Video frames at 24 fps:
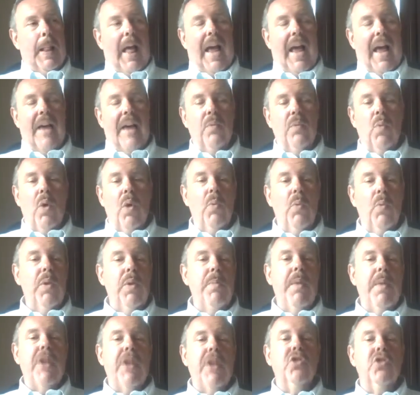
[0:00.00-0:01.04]
And what
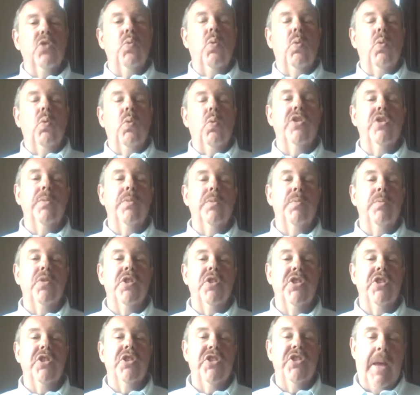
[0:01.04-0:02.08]
we measured was the
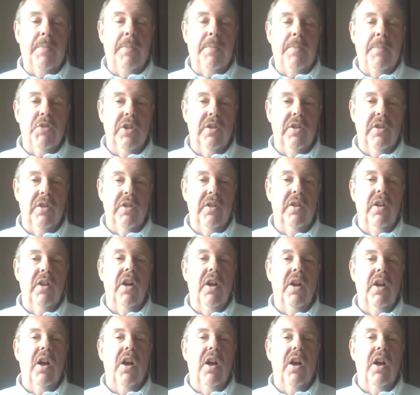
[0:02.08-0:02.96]
perception